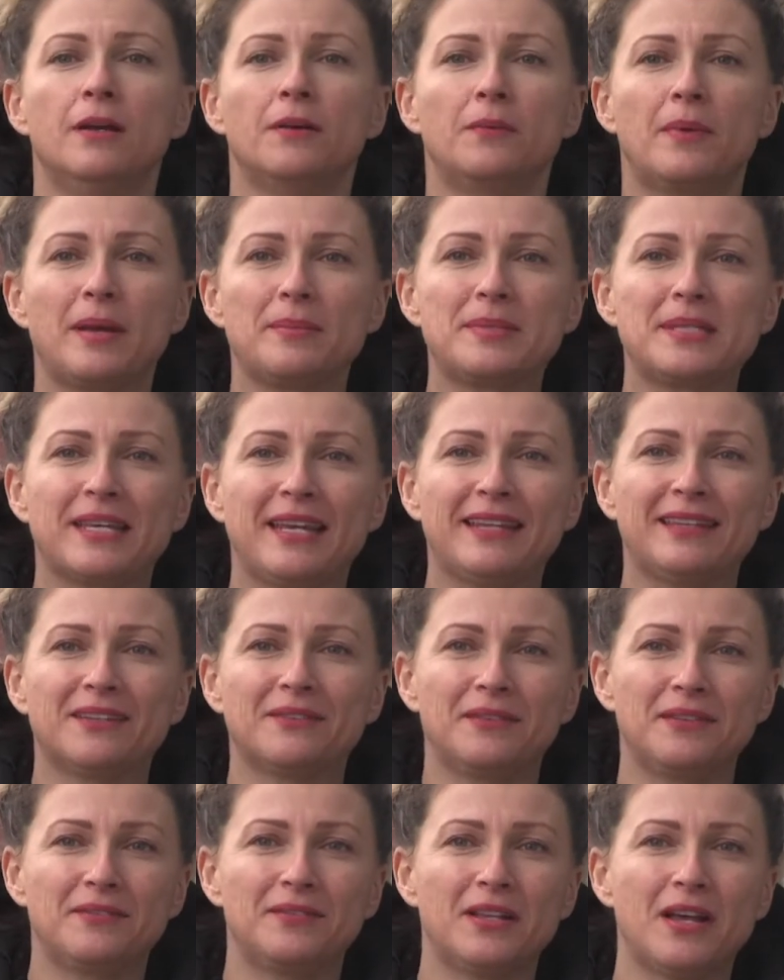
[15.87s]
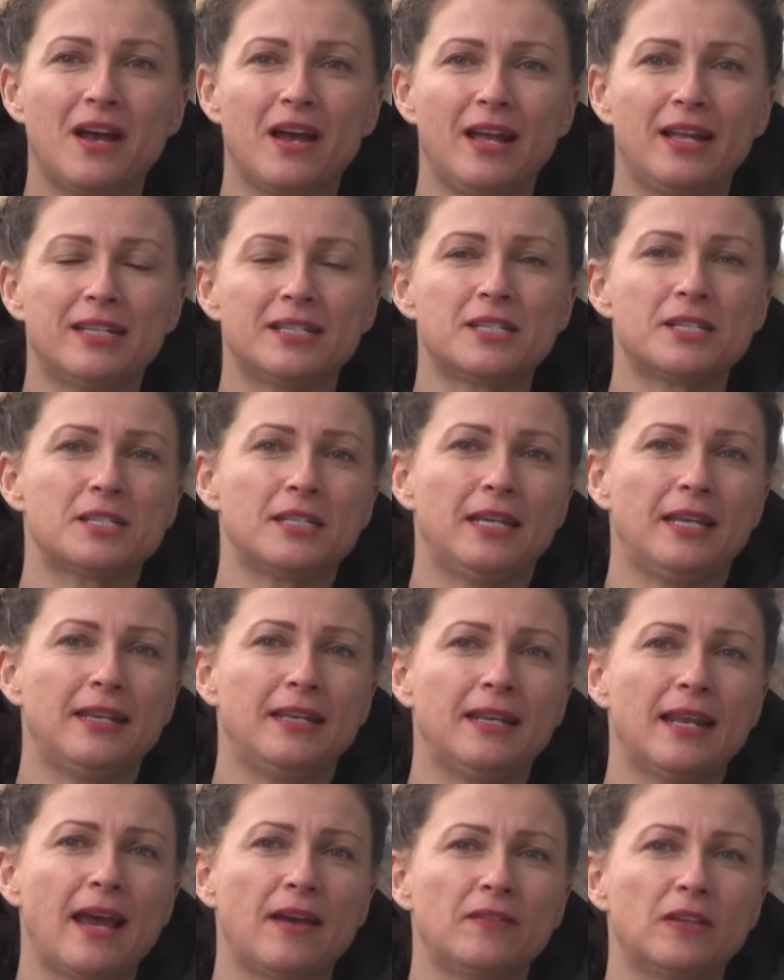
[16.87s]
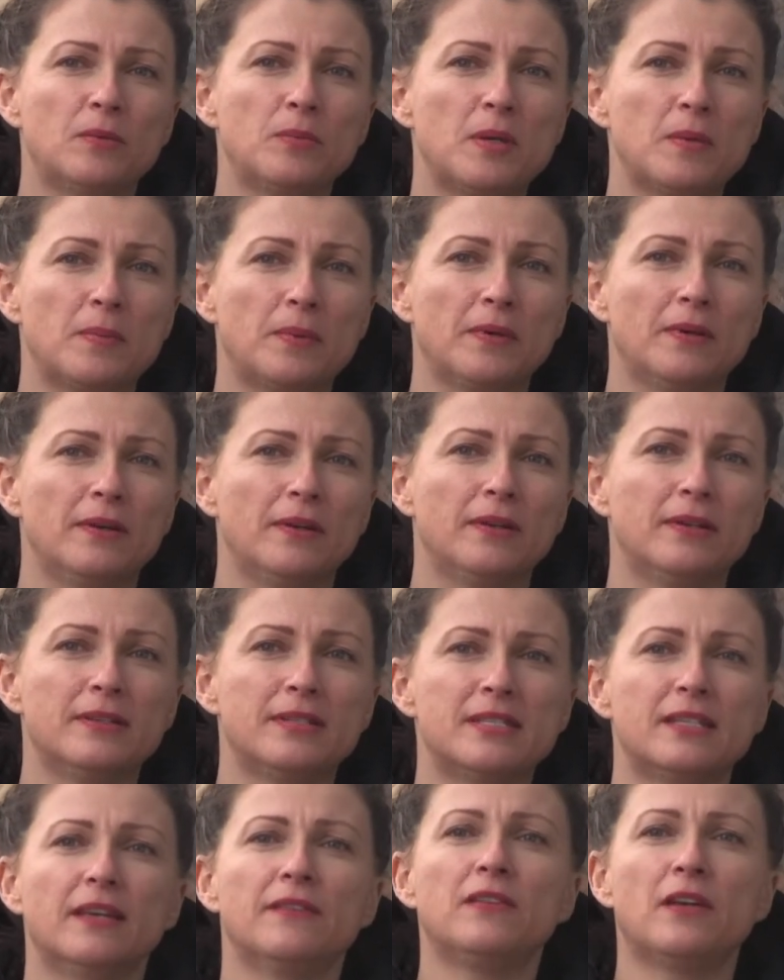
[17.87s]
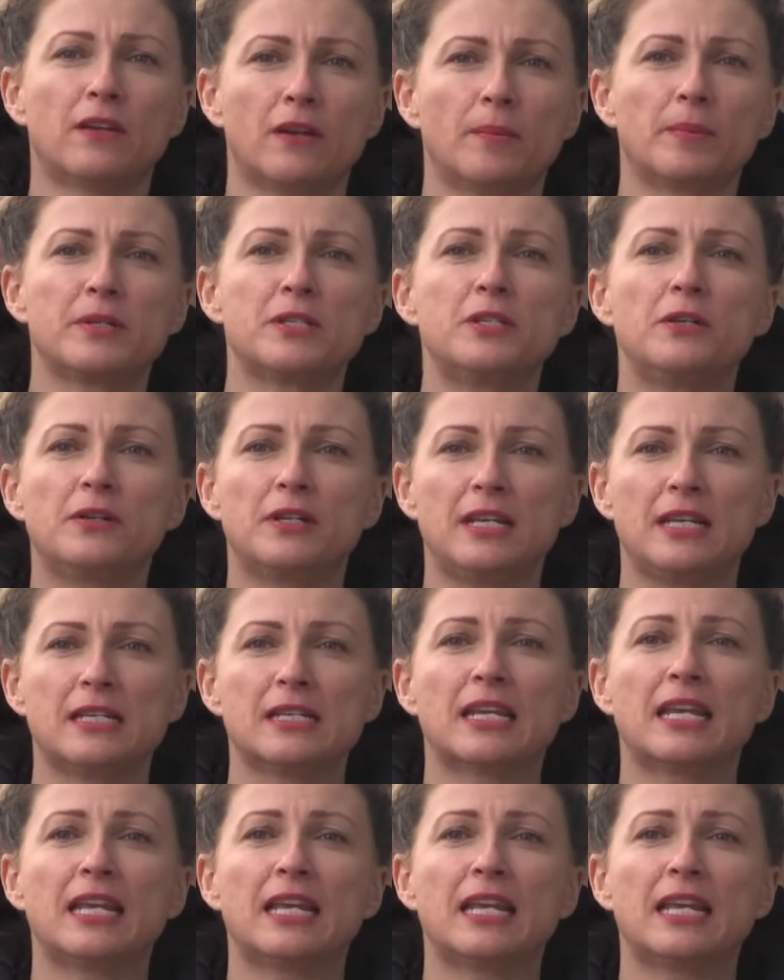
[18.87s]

website that we've launched and having people still have that opportunity to